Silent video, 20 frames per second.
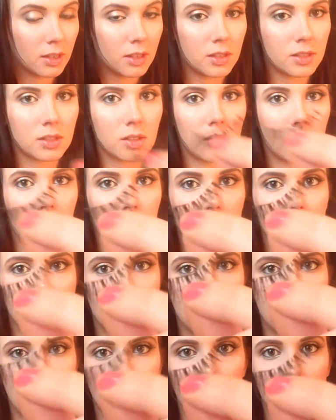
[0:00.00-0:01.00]
So this
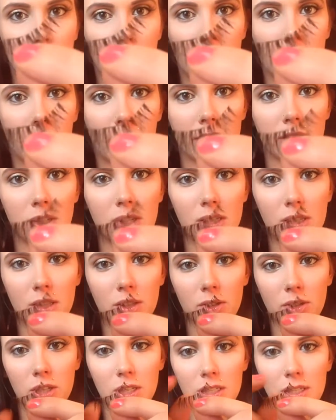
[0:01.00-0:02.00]
is my lashes.
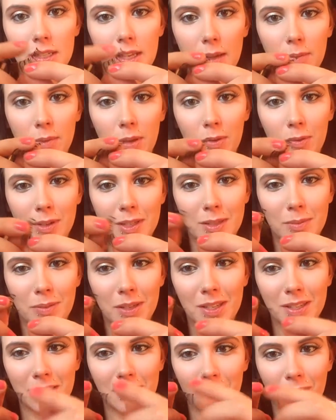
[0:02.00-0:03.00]
They're just Demi
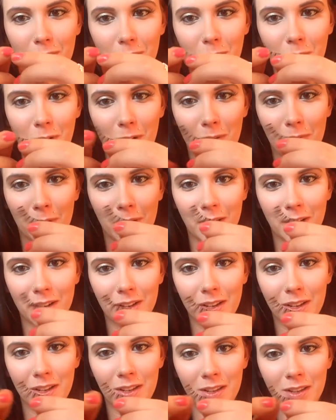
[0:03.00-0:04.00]
Whispies from Walmart.
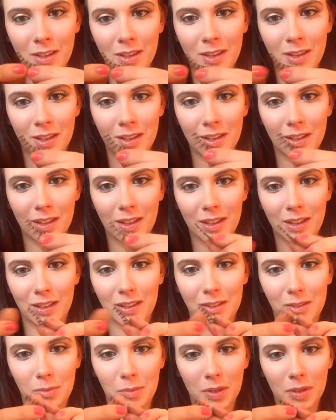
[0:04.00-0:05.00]
Got a
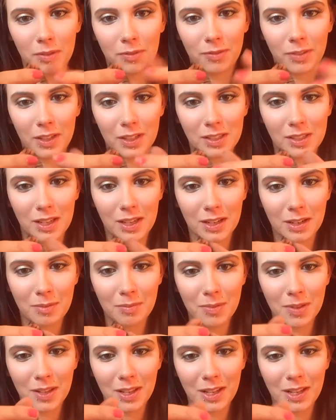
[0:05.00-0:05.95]
little bit of fuzz on them.